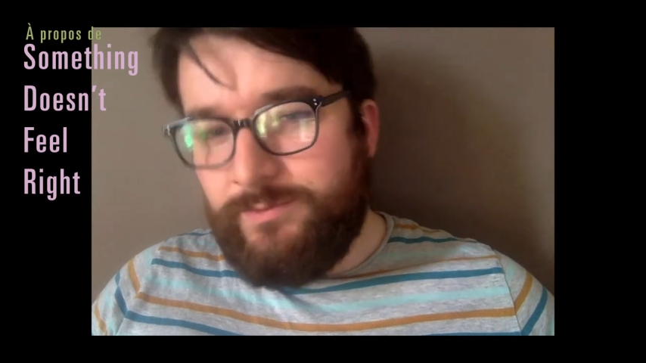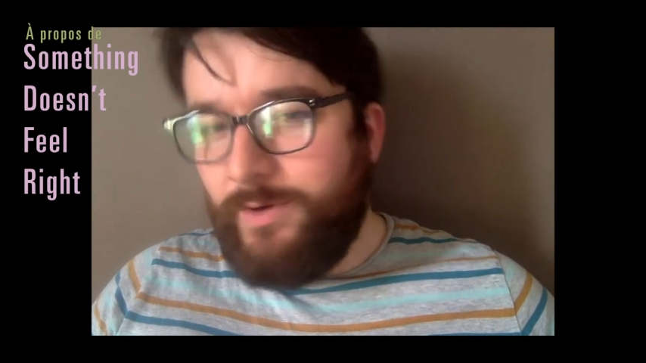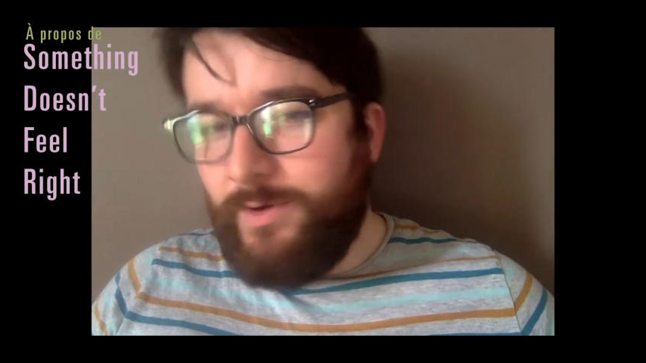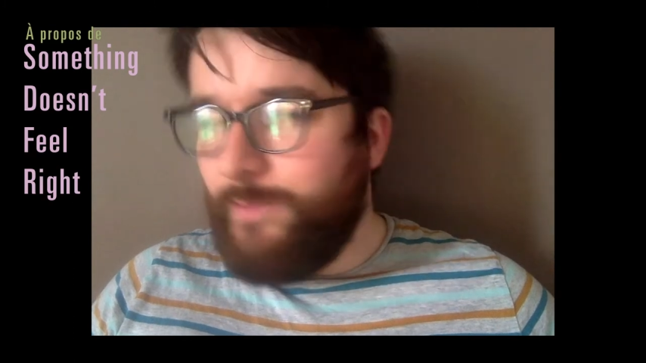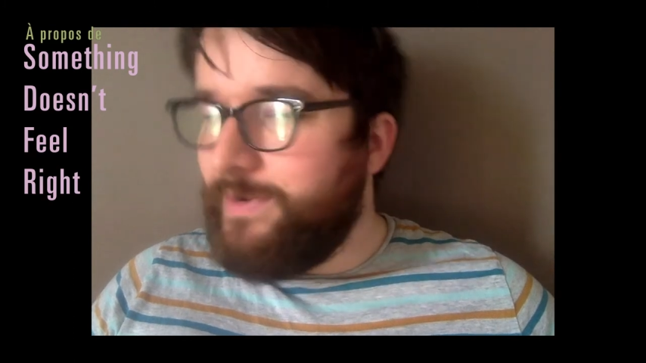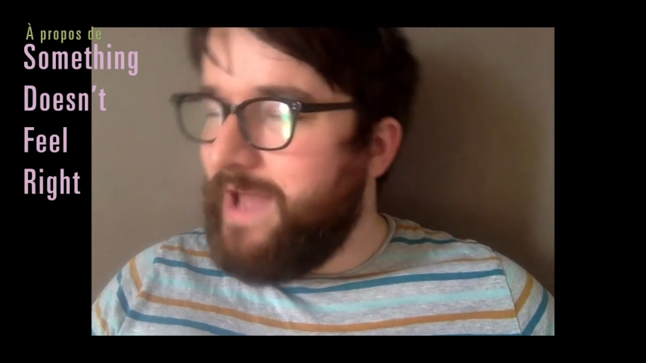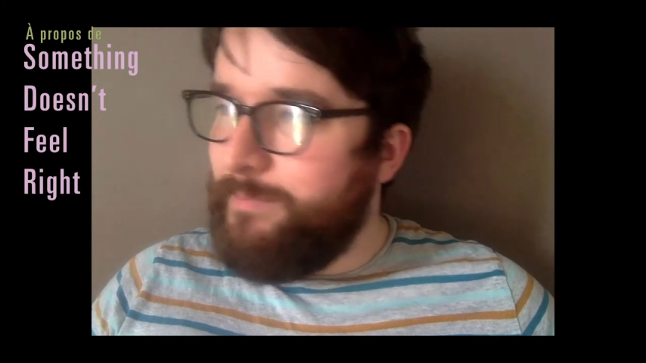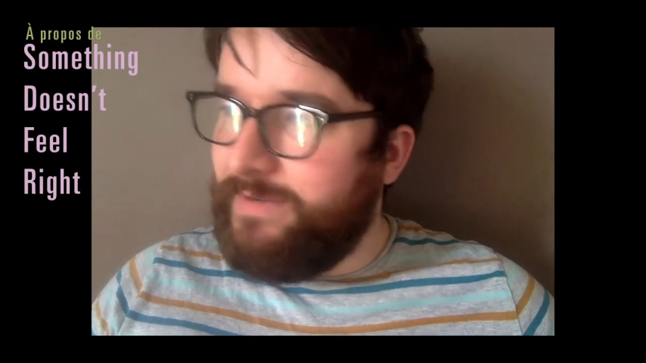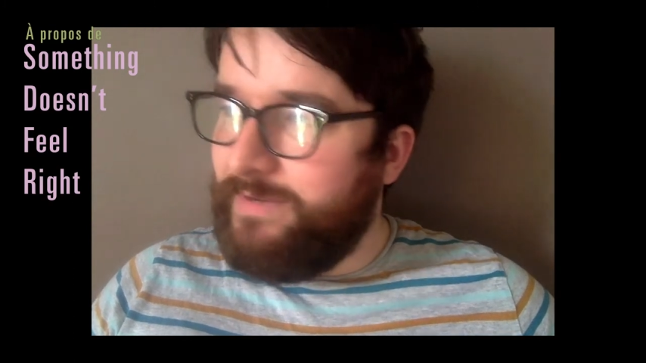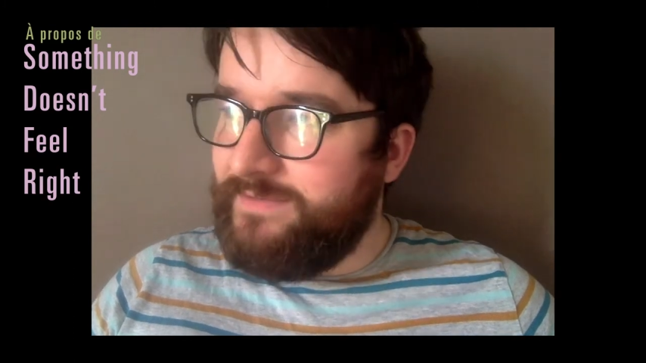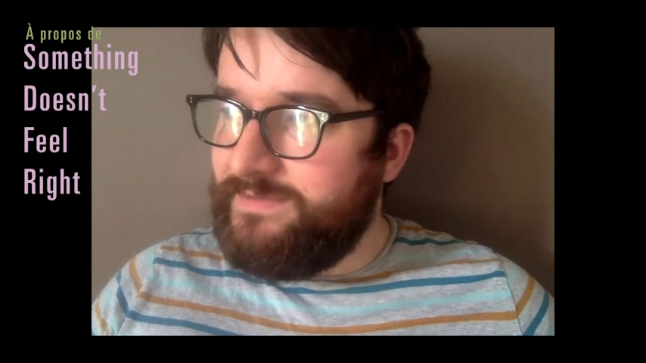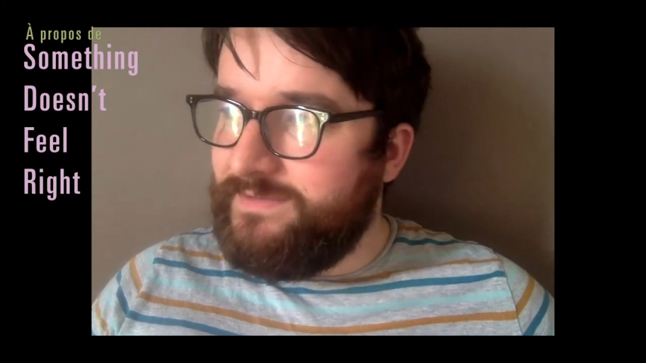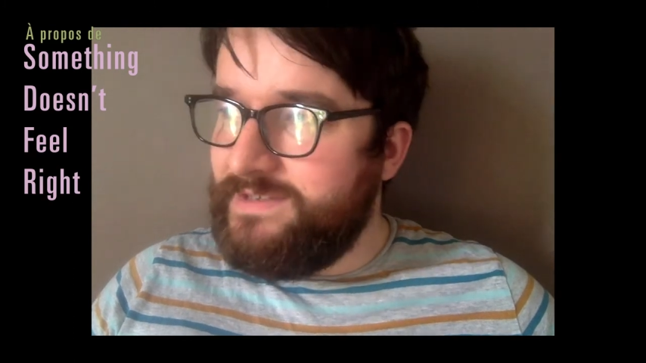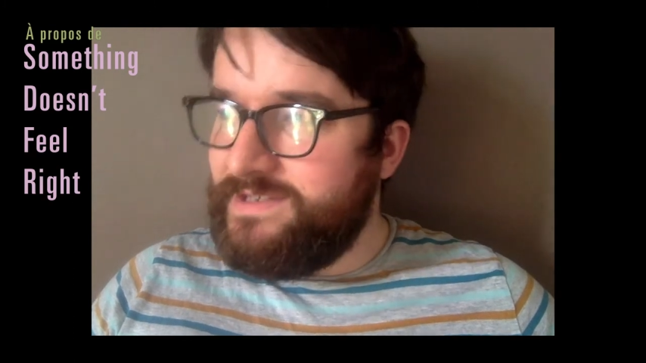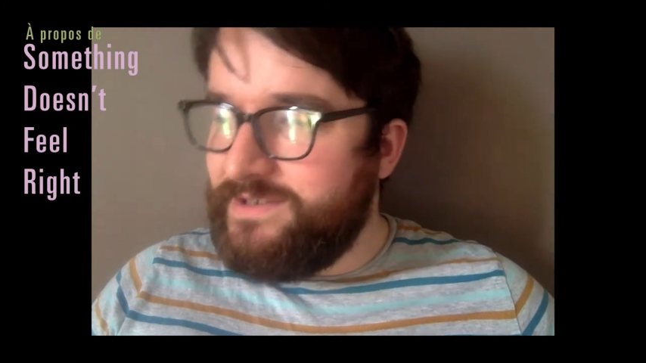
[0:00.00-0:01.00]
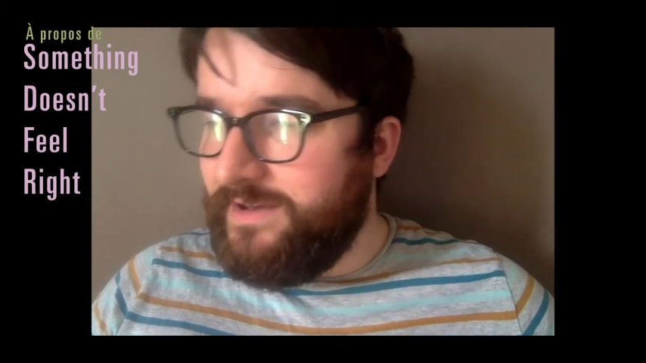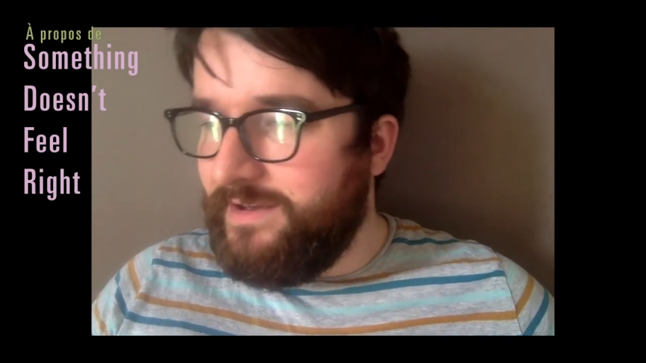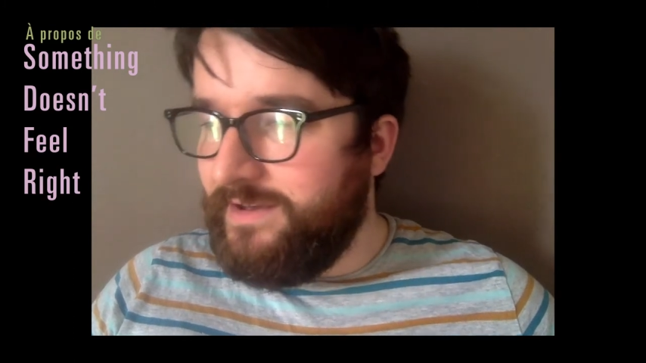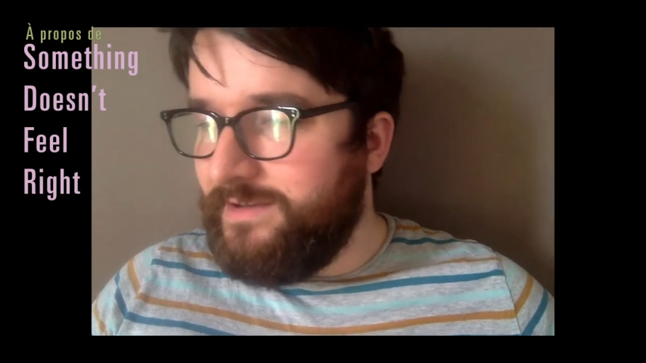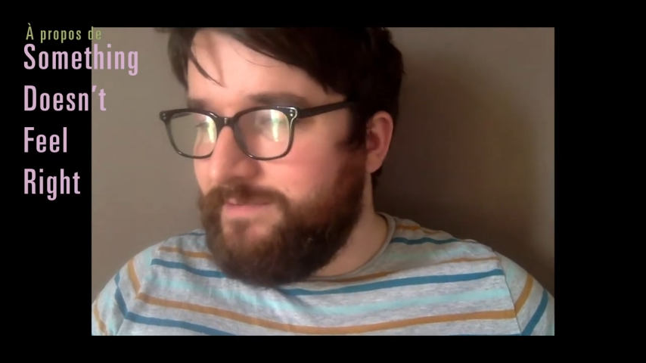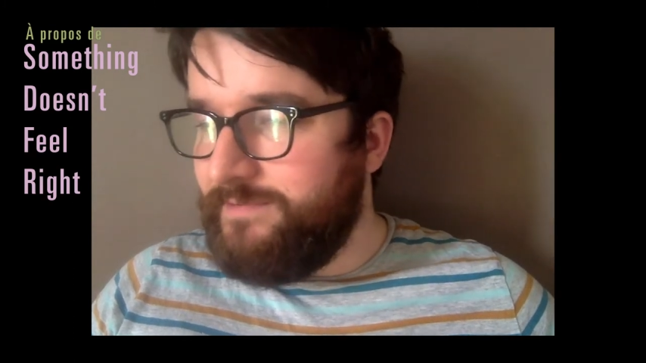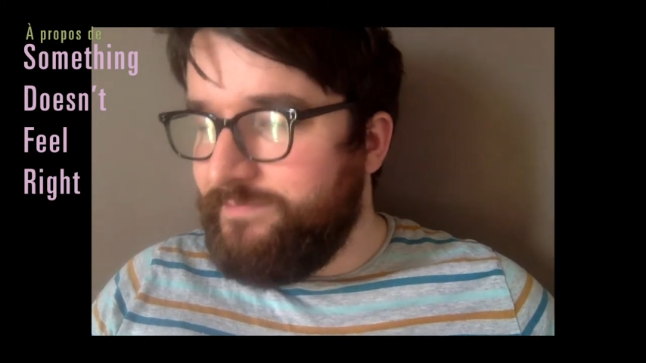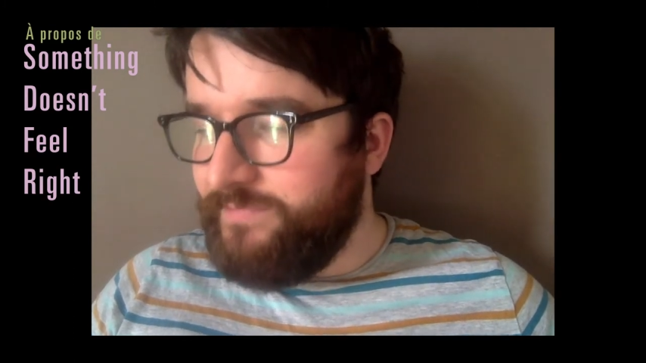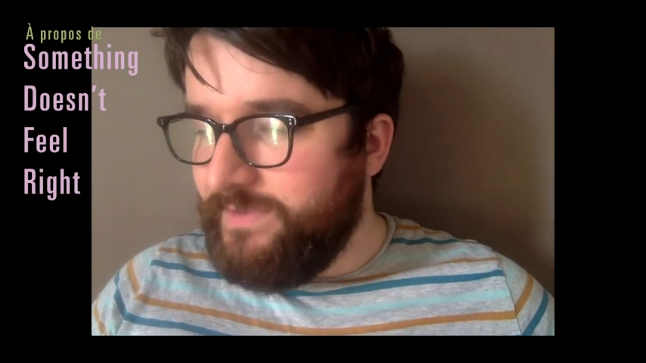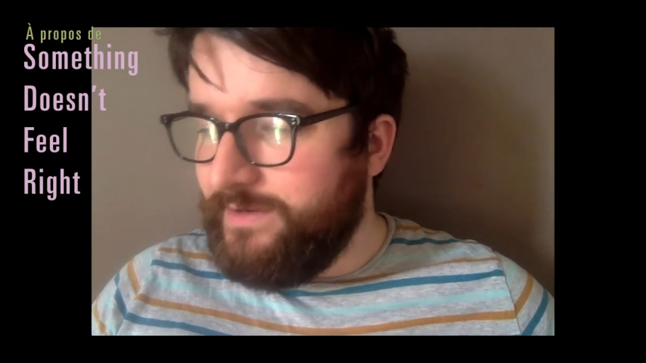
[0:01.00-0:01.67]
what would happen if this guy,